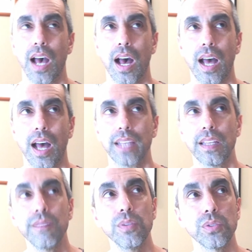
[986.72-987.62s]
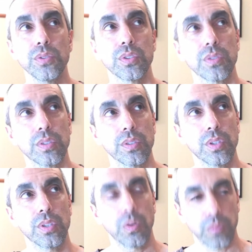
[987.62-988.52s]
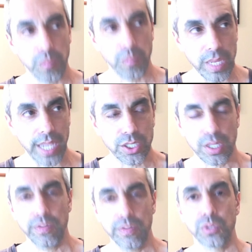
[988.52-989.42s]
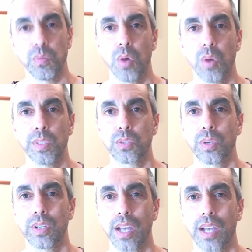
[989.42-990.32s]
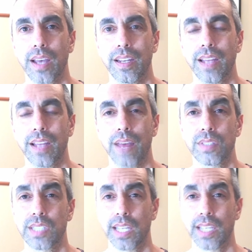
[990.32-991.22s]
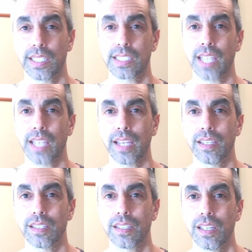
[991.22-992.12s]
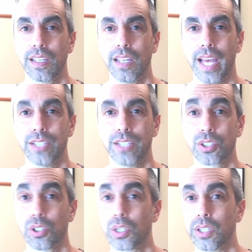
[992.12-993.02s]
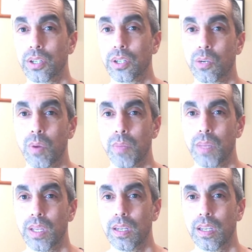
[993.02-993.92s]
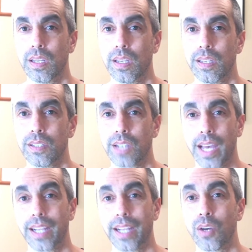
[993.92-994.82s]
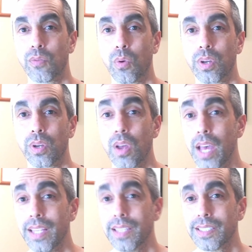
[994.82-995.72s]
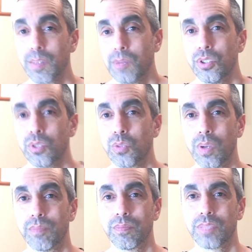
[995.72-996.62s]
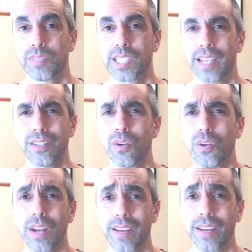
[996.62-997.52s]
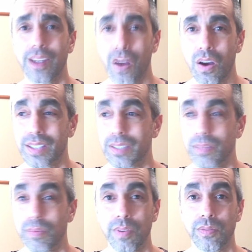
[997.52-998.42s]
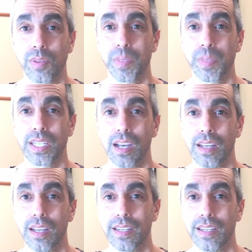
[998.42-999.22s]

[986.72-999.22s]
I love those, for me, I just love those moments where you kind of have to take a second and just look at your equipment to kind of go forward. And then sometimes you just want to say, you know what, I got an awesome flipping gun.